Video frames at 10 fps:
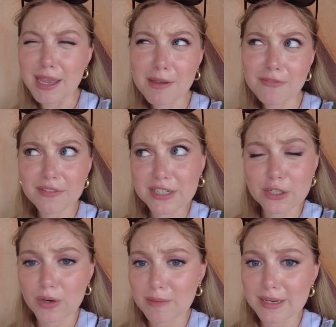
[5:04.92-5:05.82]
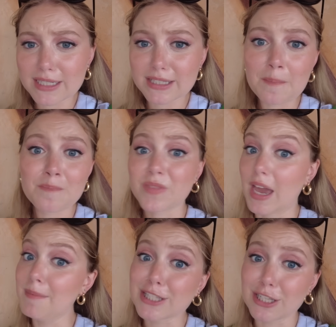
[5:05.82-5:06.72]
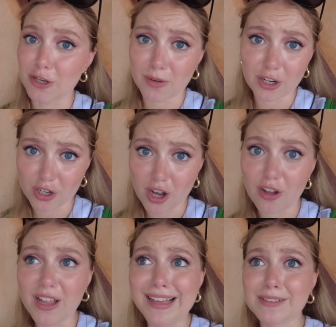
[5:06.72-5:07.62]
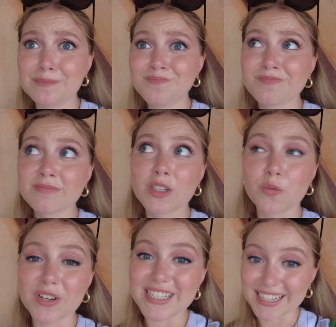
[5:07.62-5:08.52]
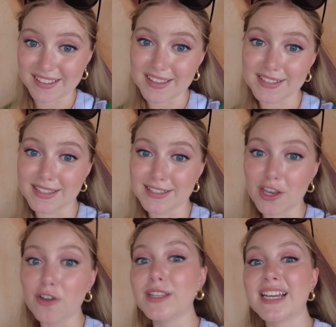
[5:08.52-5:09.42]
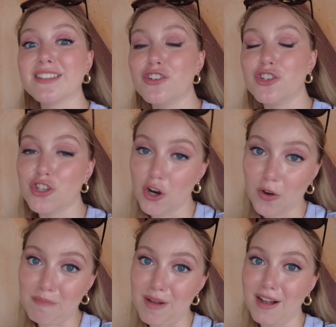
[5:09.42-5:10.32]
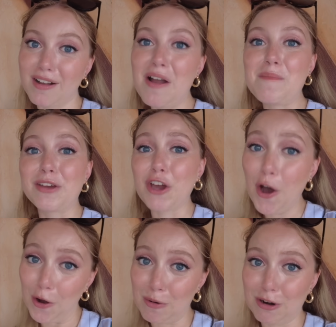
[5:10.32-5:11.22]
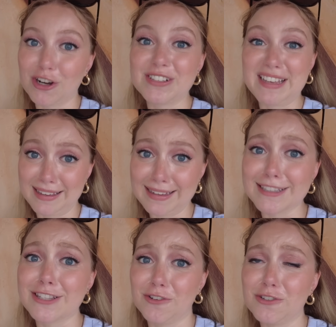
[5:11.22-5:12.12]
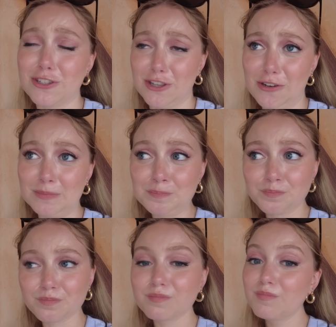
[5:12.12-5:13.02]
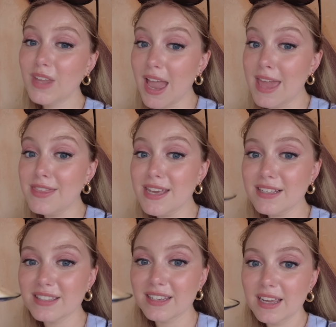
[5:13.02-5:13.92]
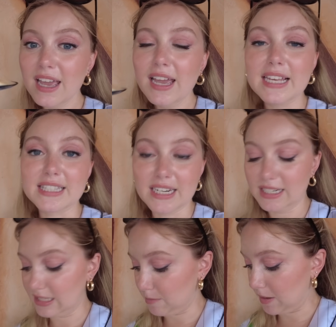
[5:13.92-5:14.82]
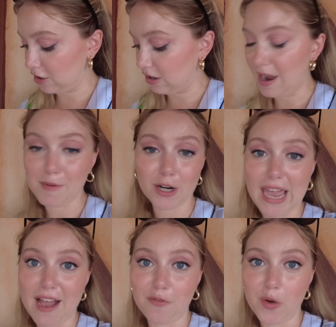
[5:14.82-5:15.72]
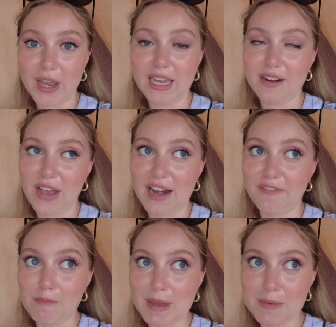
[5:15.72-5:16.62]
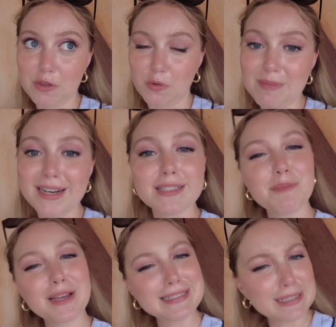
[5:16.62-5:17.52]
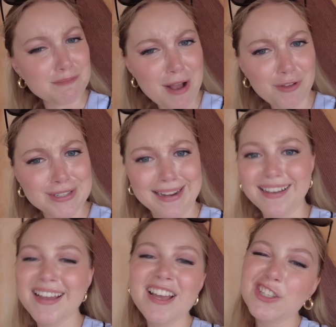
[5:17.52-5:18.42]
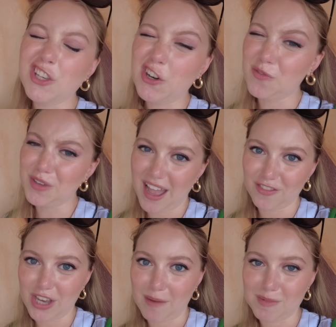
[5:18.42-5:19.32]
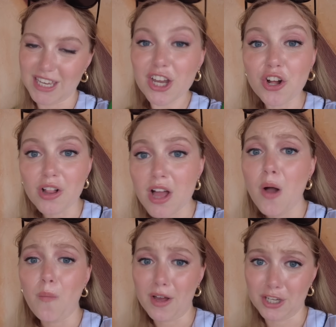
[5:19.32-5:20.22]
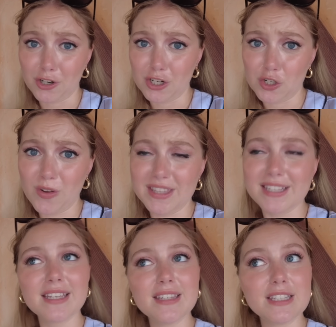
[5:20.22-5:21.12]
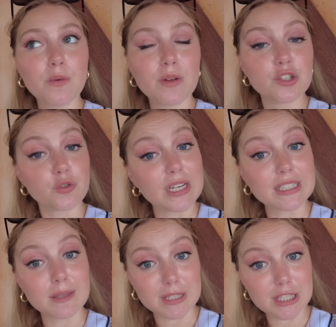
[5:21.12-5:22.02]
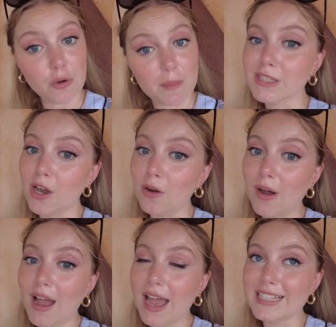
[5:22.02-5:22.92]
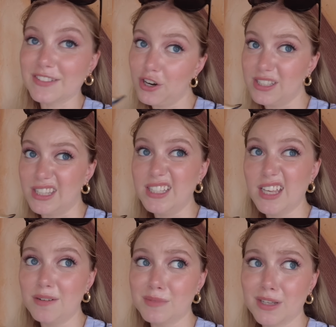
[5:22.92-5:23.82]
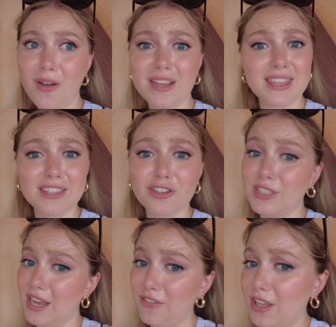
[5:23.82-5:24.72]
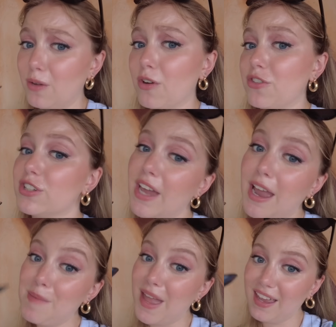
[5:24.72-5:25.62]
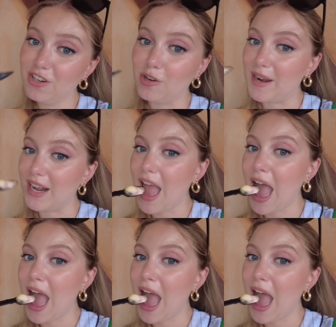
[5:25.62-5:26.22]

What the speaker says: 15, 20 minutes. And I'm a slow eater, y'all. Like, ridiculously slow. Like, it's a joke among like co-workers I eat so slow. And this is gonna disappear. I'm already halfway, and I've had it for maybe 3 minutes because it's melting. So you don't really have time to kill while you're enjoying this unless you want to drink some soup. So as far as these items go, I think they're definitely worth your time and your money.